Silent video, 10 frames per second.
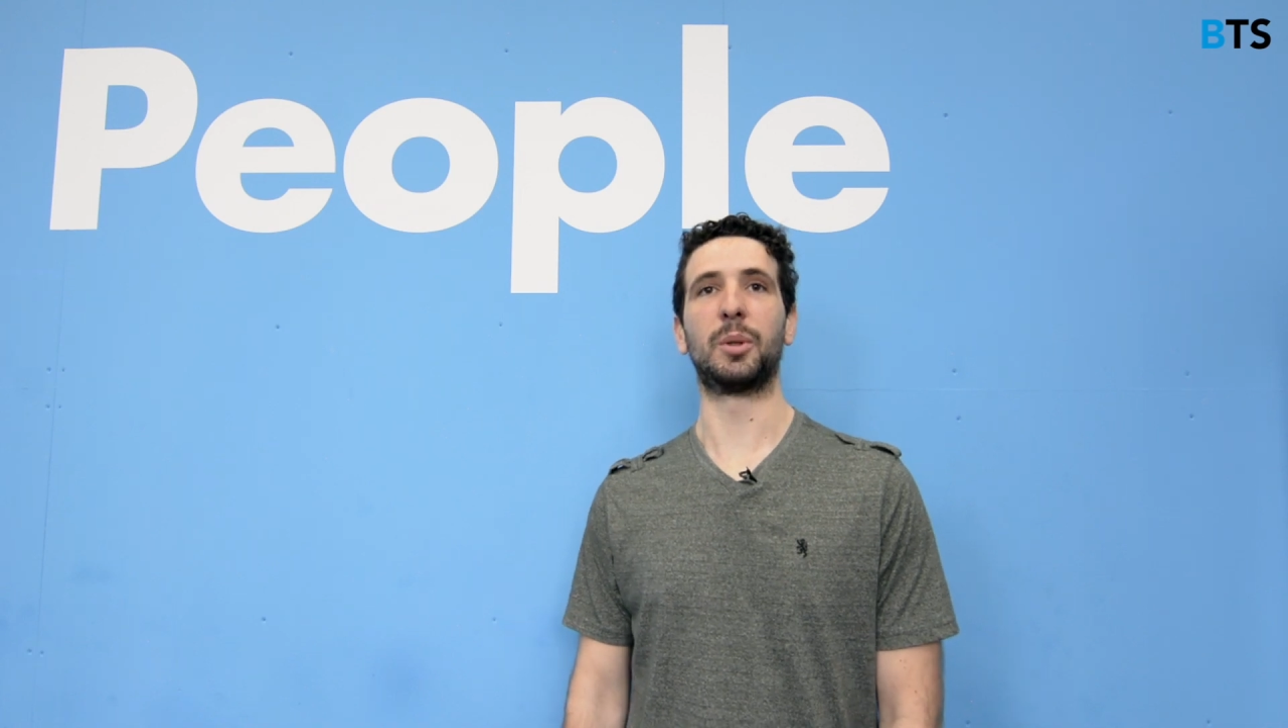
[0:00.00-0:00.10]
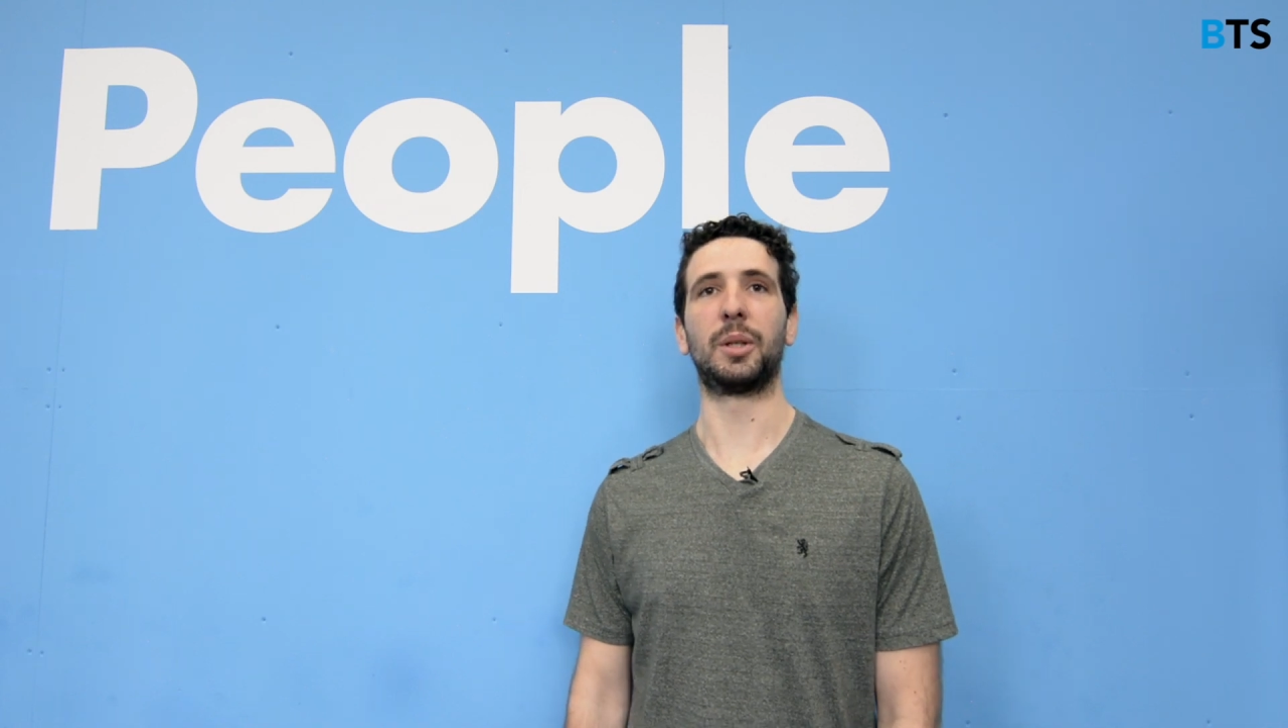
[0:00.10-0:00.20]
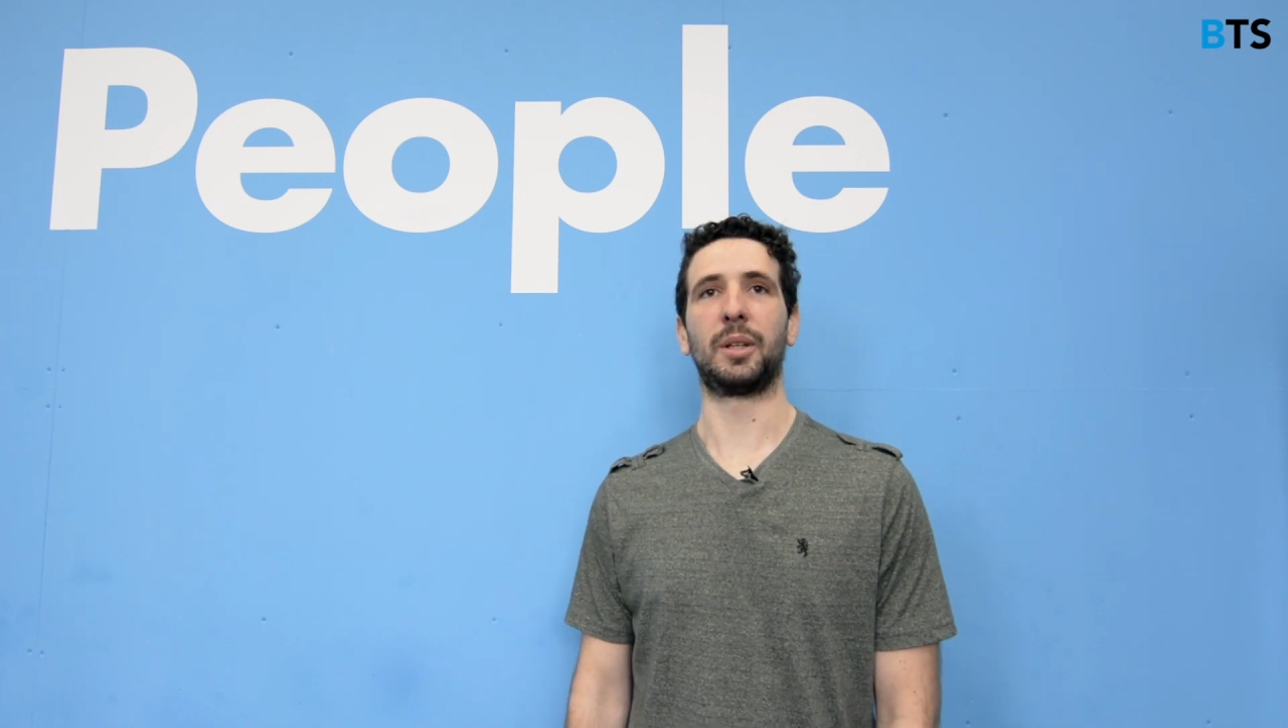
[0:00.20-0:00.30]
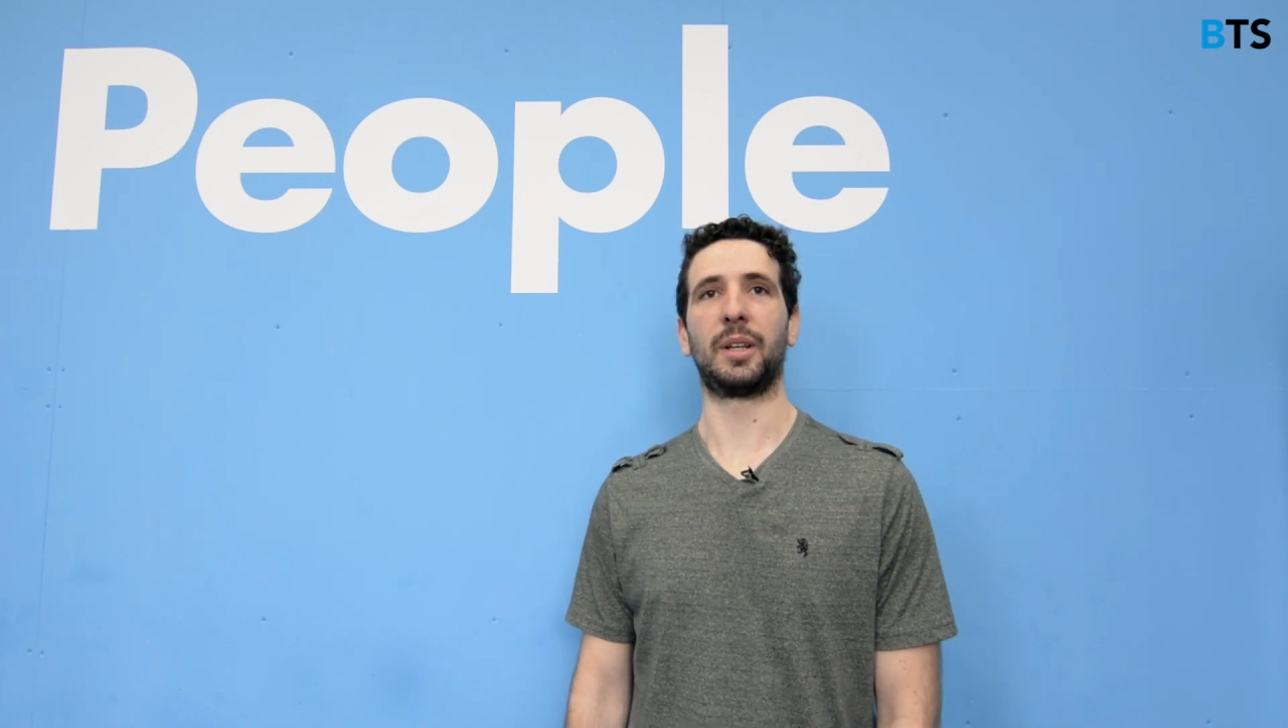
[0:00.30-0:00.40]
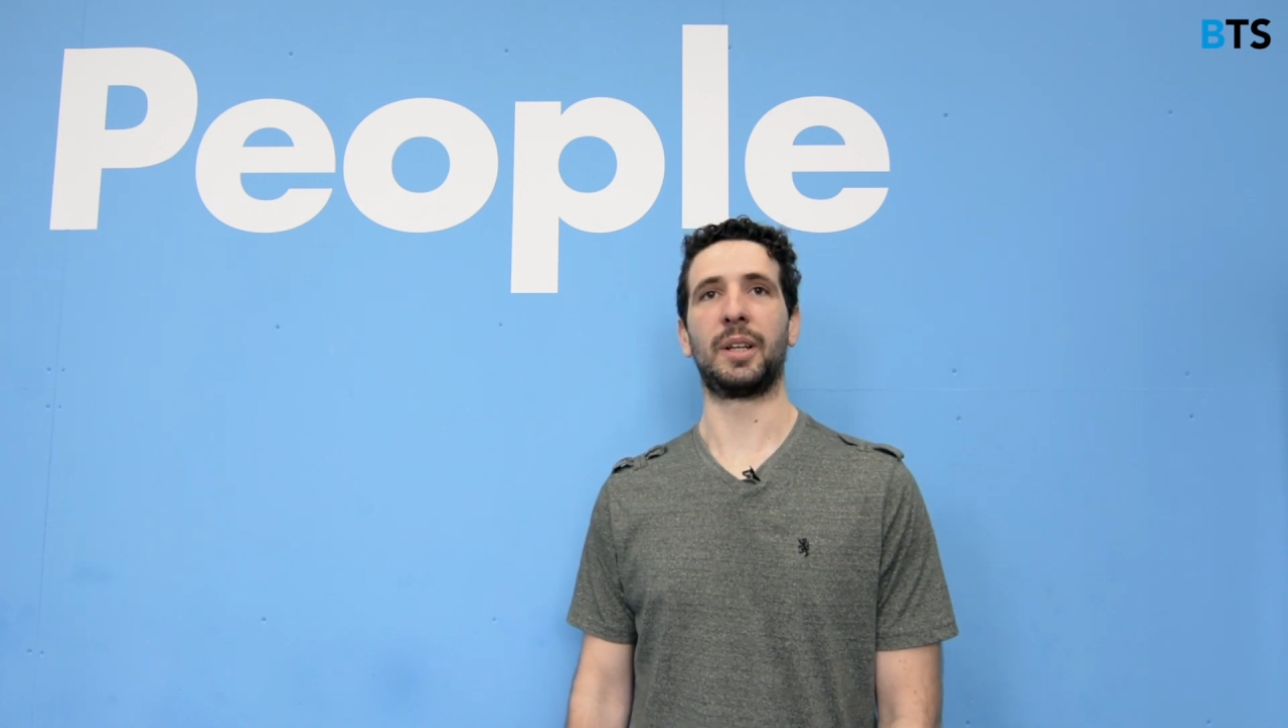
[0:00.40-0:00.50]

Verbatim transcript: world